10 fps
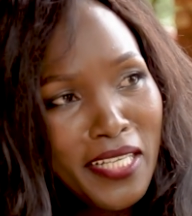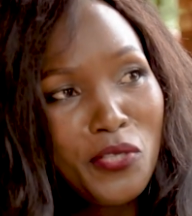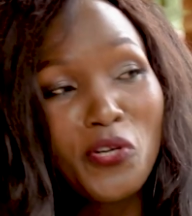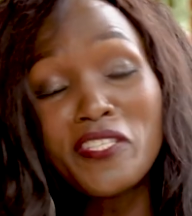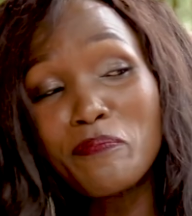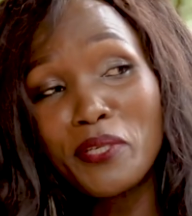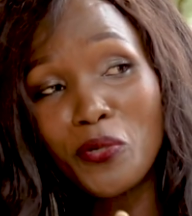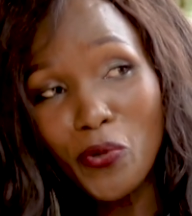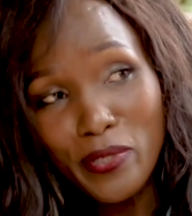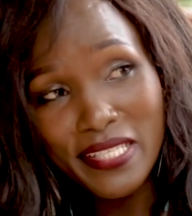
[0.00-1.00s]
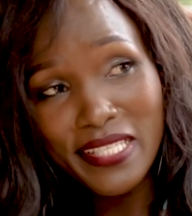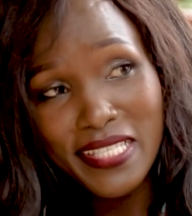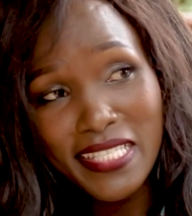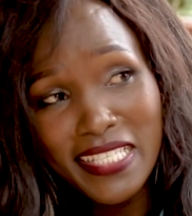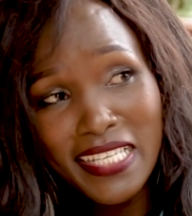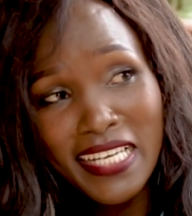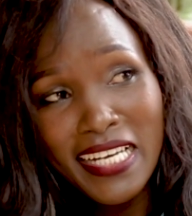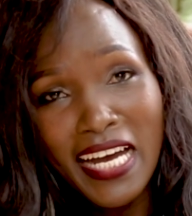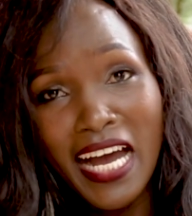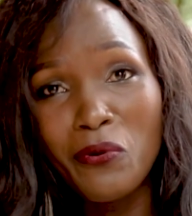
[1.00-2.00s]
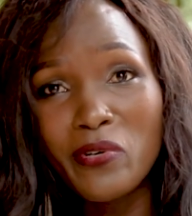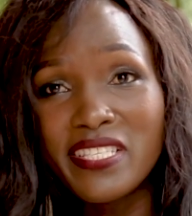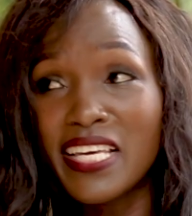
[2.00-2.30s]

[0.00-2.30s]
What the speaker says: Not because I was